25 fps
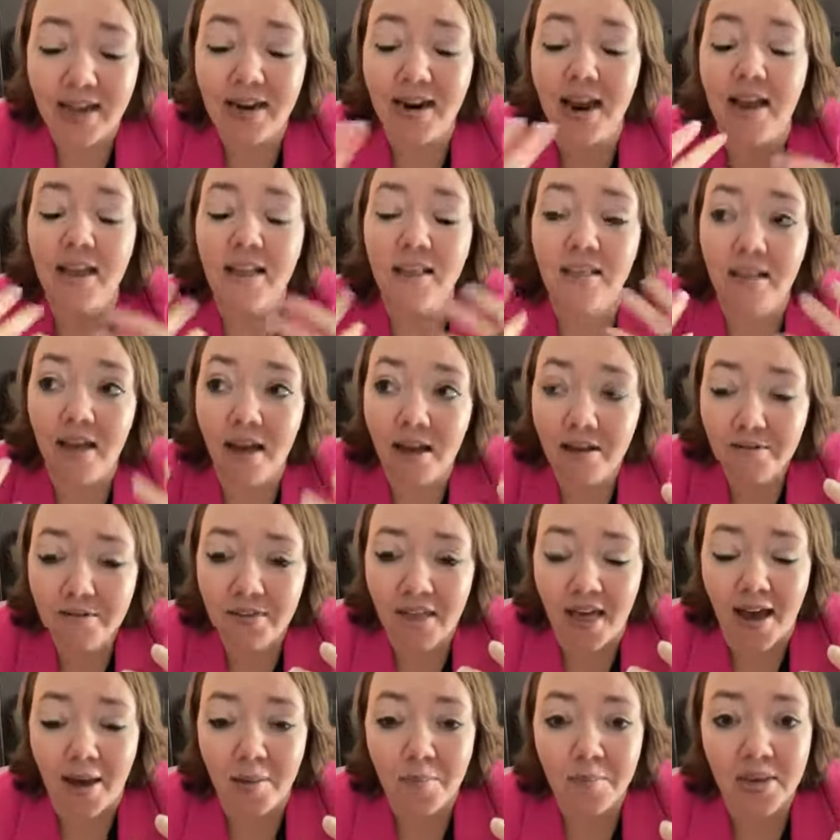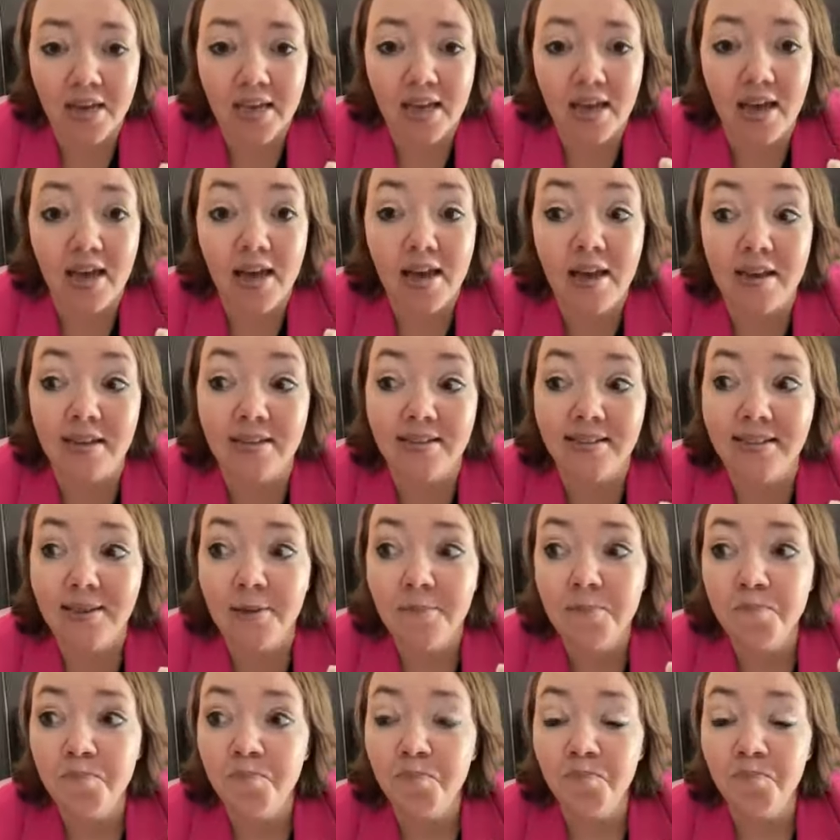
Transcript: And I love that because